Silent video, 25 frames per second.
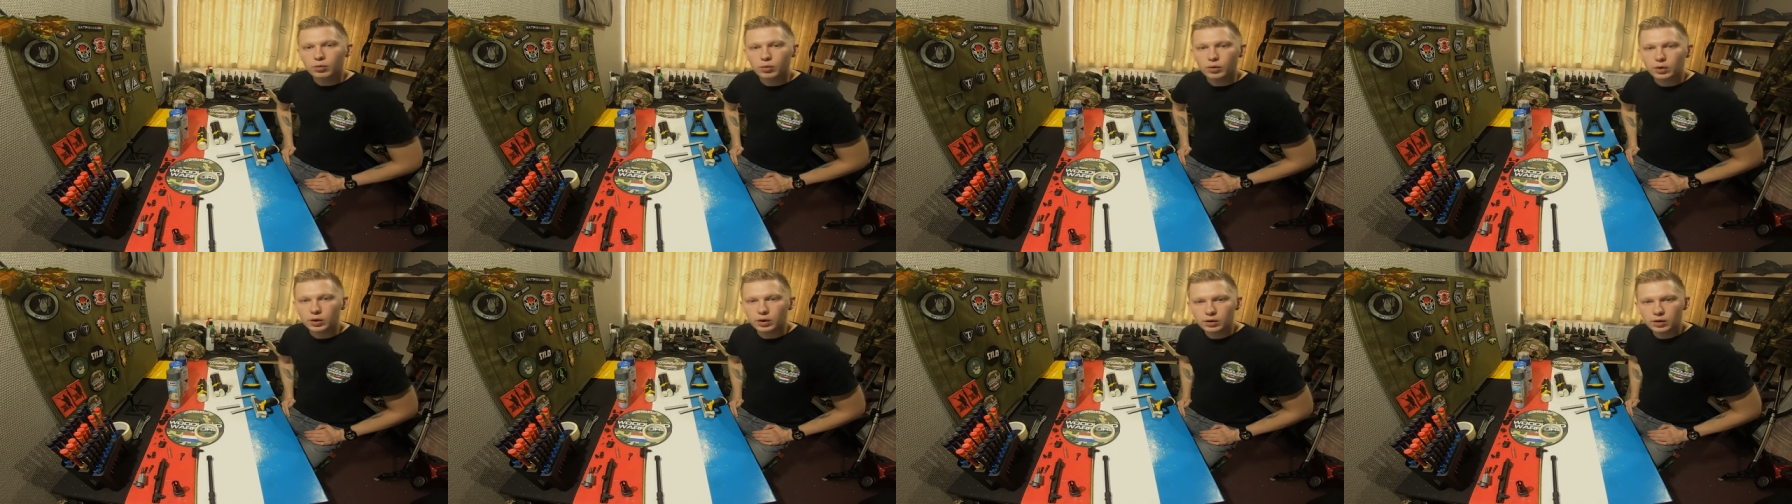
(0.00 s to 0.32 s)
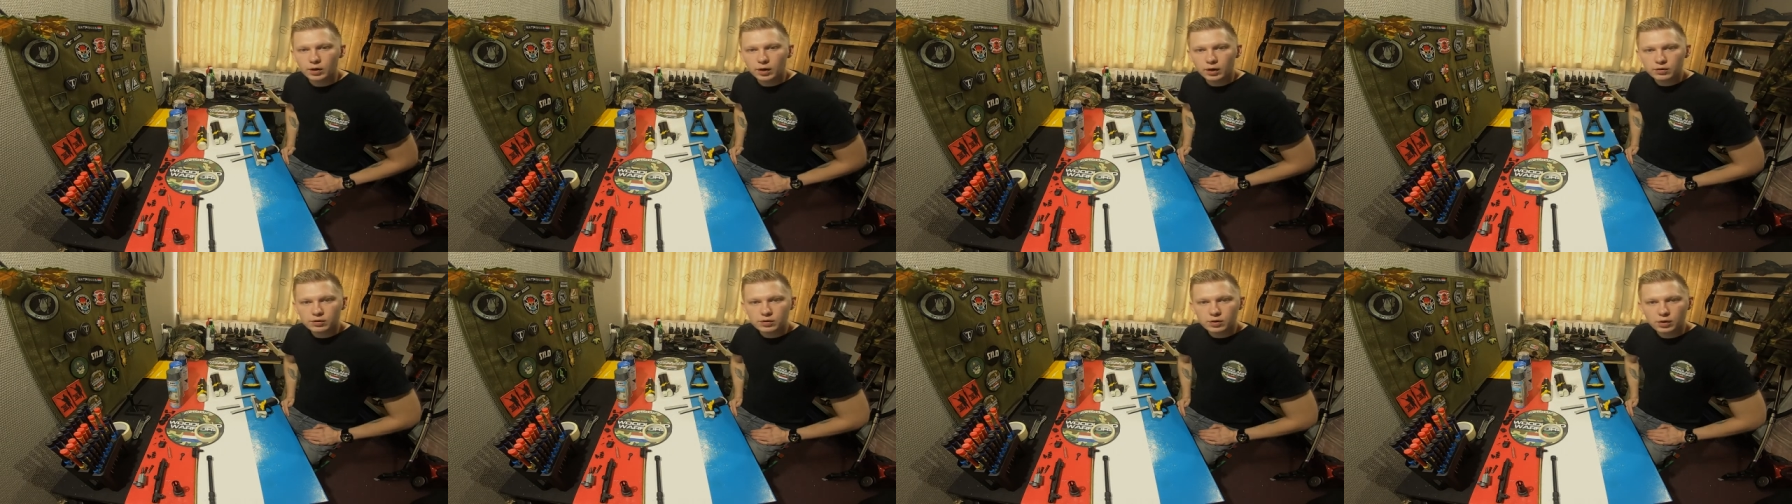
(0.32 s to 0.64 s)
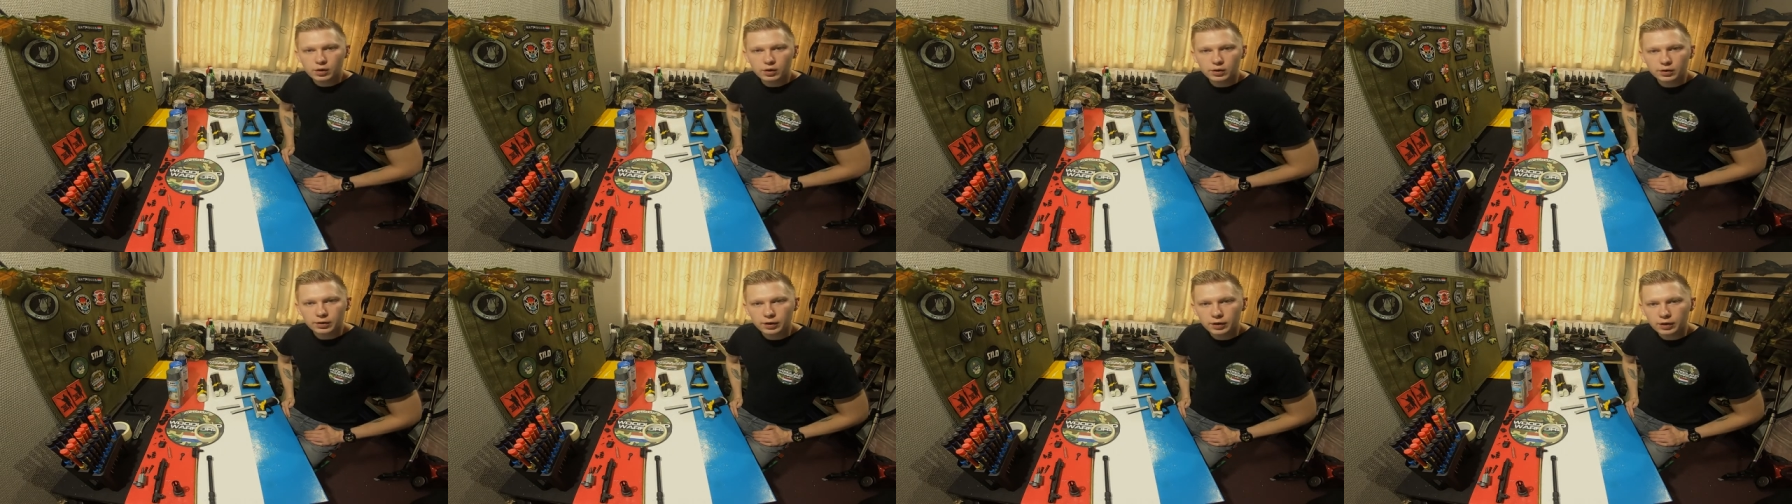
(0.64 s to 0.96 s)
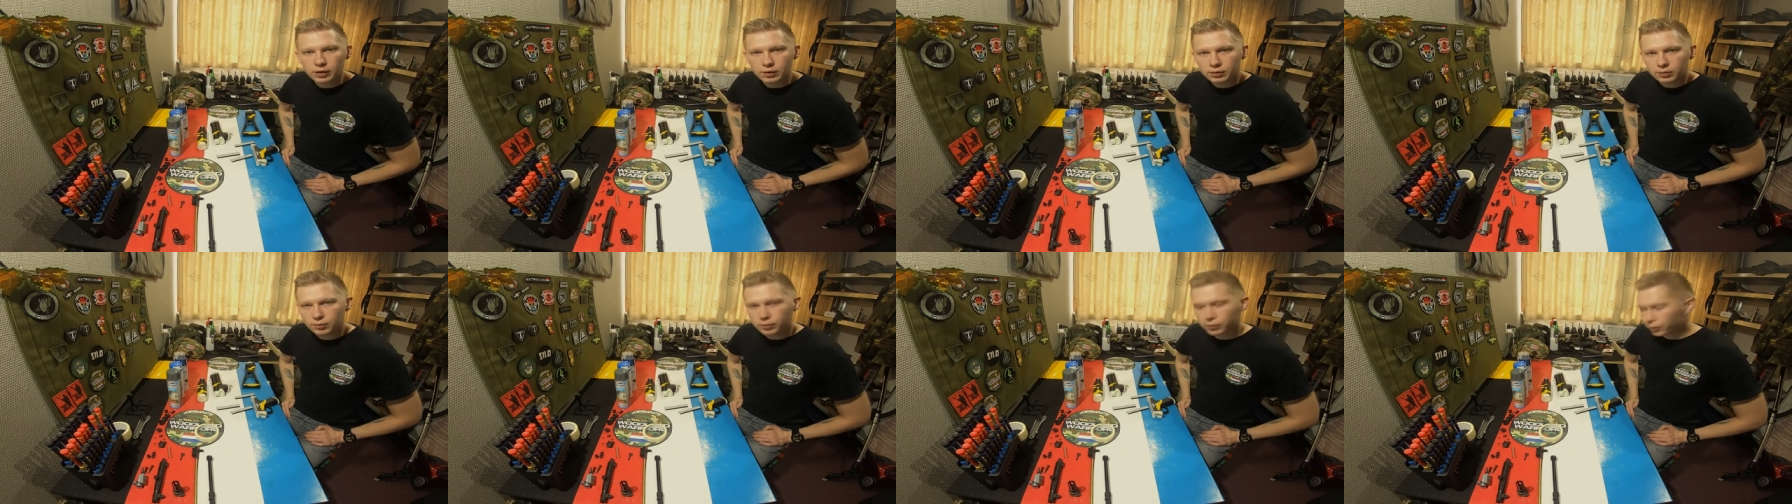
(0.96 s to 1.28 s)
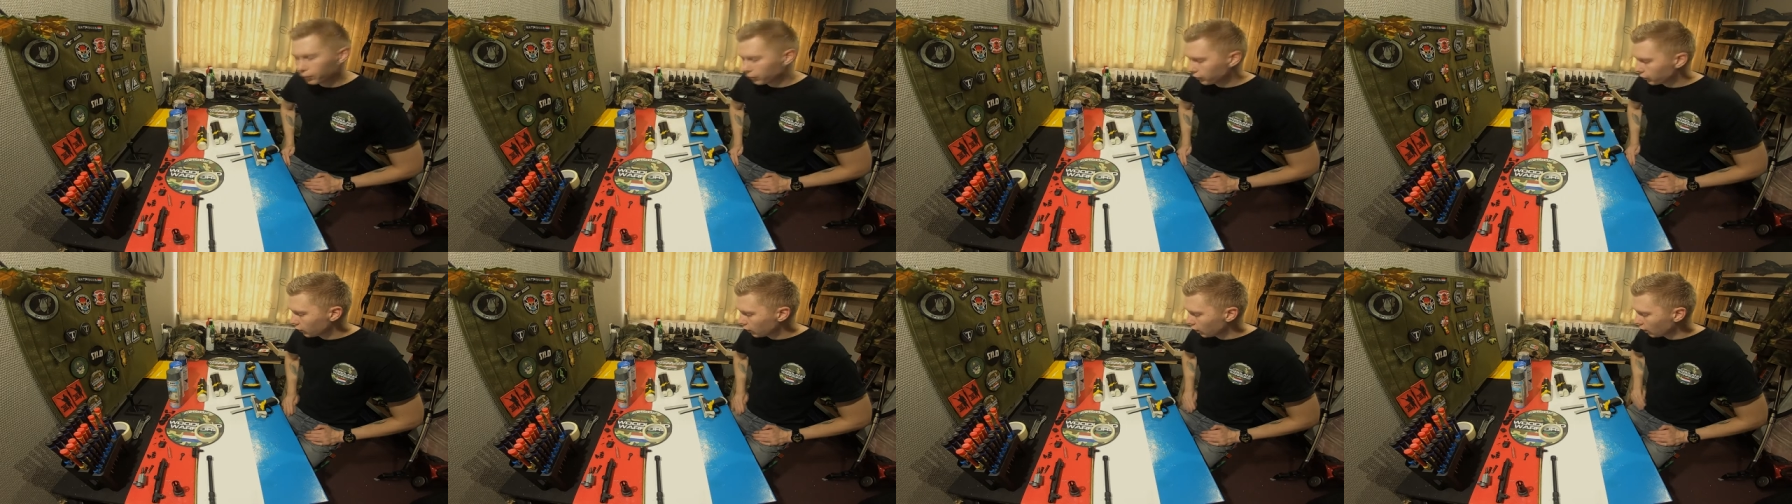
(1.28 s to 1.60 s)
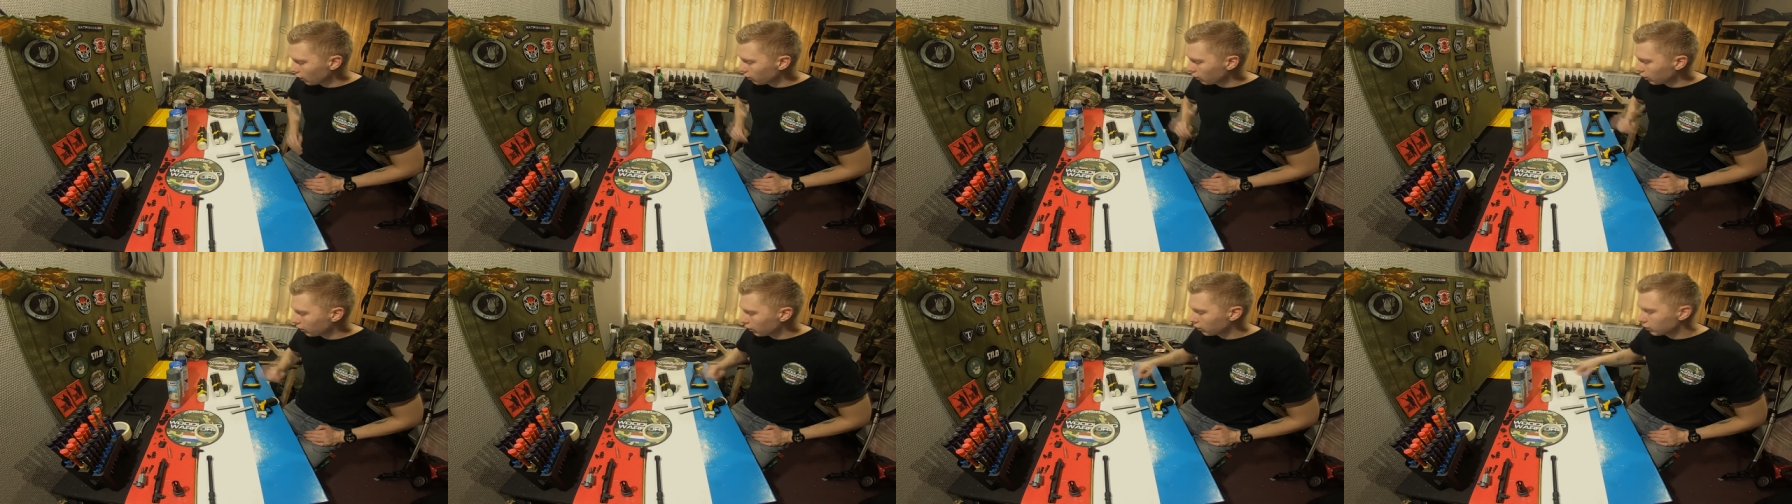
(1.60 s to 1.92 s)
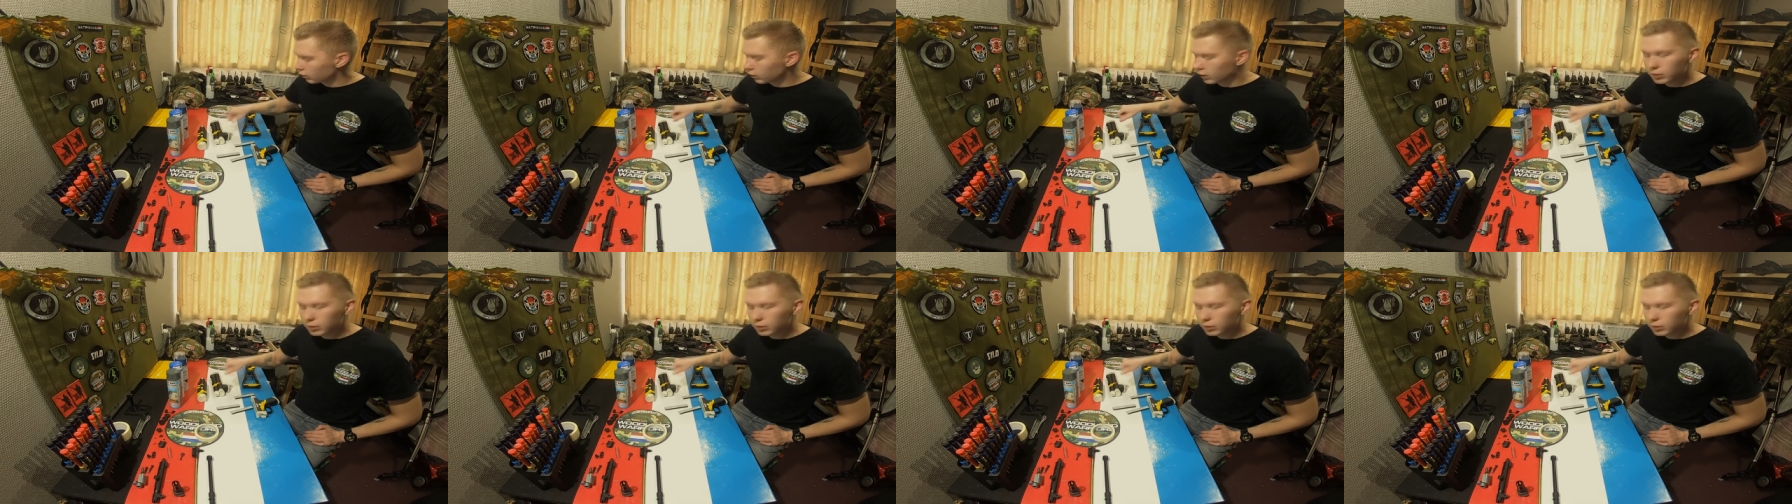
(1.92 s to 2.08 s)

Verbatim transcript: when that's all done I'm gonna